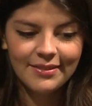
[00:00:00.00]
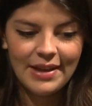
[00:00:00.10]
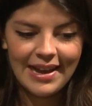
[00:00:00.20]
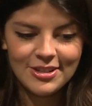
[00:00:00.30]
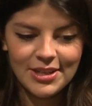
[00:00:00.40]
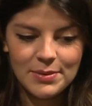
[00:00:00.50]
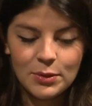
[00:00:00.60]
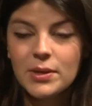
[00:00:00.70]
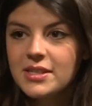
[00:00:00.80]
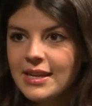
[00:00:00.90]
actually with
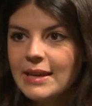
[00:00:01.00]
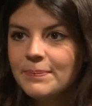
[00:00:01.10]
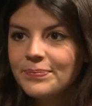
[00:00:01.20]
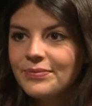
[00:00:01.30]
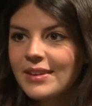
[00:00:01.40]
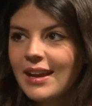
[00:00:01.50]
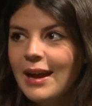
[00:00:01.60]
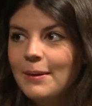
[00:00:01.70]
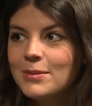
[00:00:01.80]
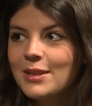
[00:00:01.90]
Quincy,
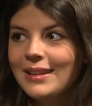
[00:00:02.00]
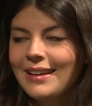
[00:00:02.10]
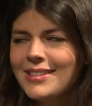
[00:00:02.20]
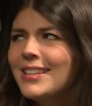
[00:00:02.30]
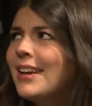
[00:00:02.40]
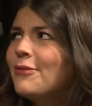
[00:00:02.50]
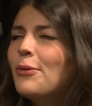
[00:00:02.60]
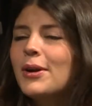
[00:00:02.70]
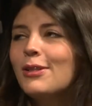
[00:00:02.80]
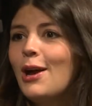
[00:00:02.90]
um, till, till like
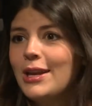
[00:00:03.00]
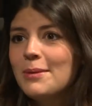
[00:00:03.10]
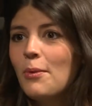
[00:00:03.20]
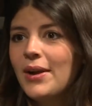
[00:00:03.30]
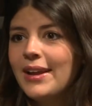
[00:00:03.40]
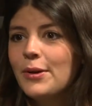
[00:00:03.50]
four o'clock in the morning.